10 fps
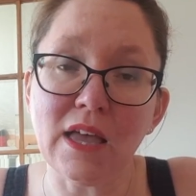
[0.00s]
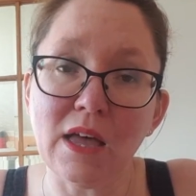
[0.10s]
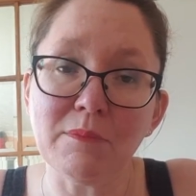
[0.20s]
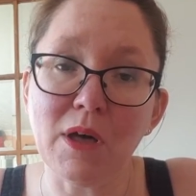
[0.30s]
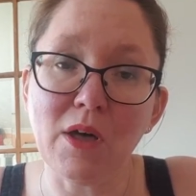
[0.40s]

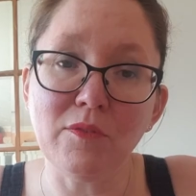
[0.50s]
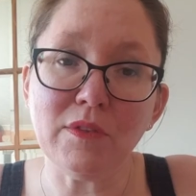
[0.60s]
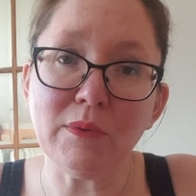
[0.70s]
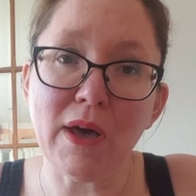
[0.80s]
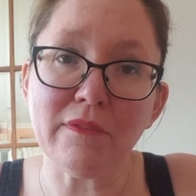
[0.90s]

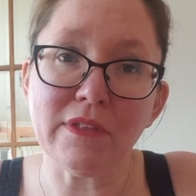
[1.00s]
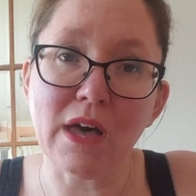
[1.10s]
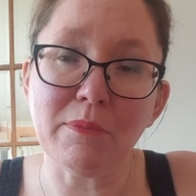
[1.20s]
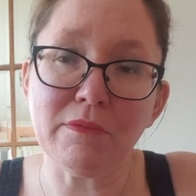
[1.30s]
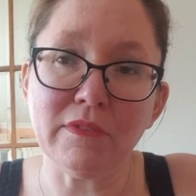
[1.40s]
hopefully we'll have that
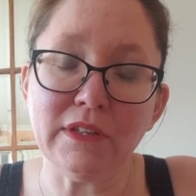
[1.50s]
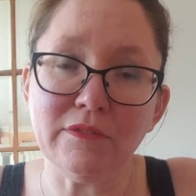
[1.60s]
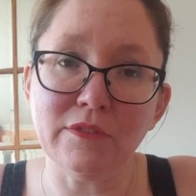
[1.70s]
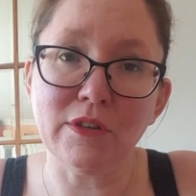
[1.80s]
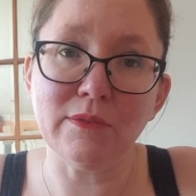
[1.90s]
up and running
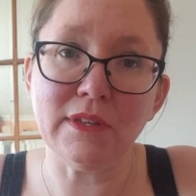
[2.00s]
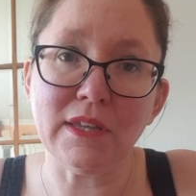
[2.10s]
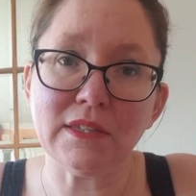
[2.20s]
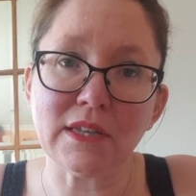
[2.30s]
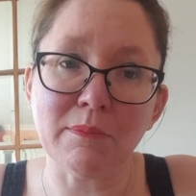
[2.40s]
for you in the
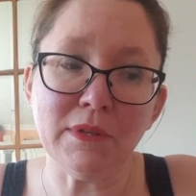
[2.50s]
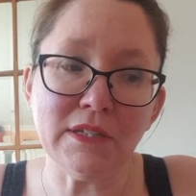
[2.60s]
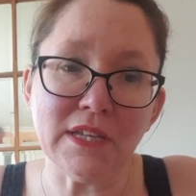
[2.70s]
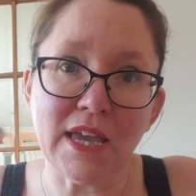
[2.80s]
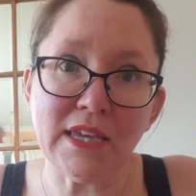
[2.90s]
next couple
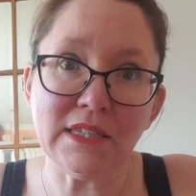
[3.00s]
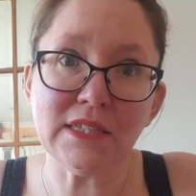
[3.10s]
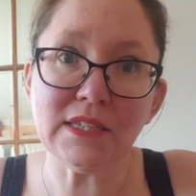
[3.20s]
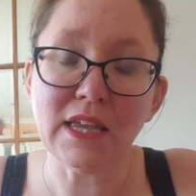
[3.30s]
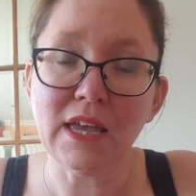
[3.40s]
of days.